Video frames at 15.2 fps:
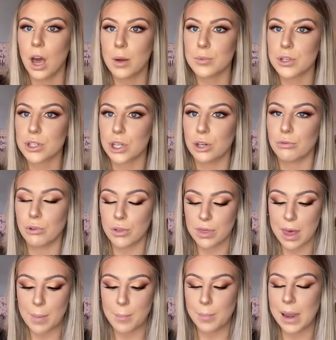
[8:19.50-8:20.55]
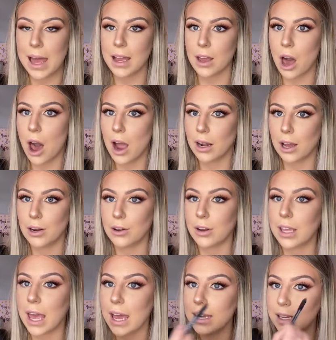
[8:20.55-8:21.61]
I'm just going to run that black eyeliner
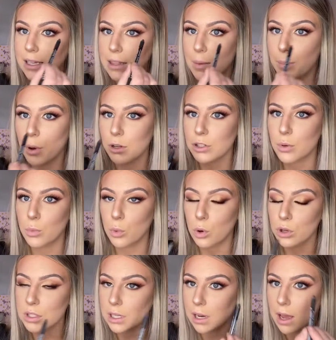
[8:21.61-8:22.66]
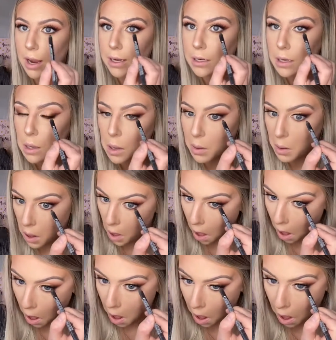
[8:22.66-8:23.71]
again in the bottom waterline.
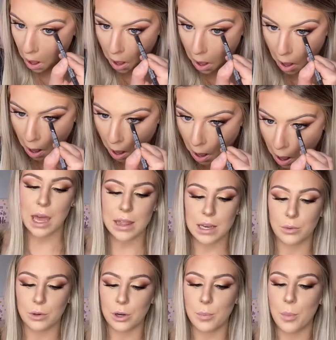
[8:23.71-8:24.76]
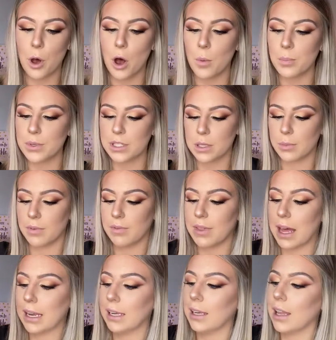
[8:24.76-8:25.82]
And then I'm going to pop some of
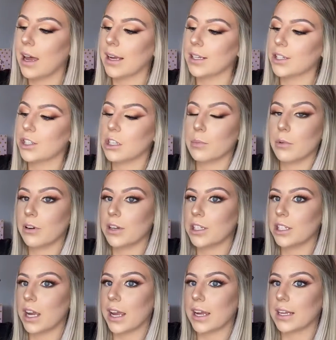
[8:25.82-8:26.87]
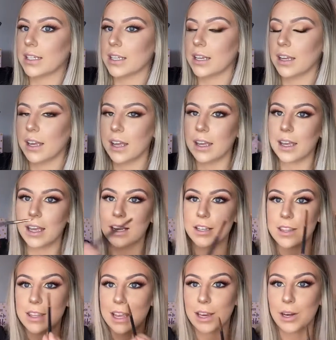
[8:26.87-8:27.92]
that light shimmery shade
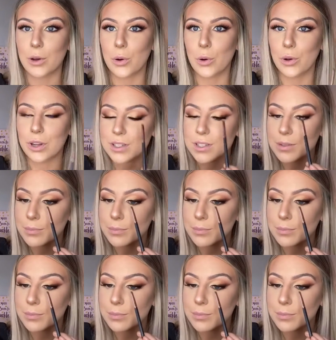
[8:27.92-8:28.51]
into the inner corners.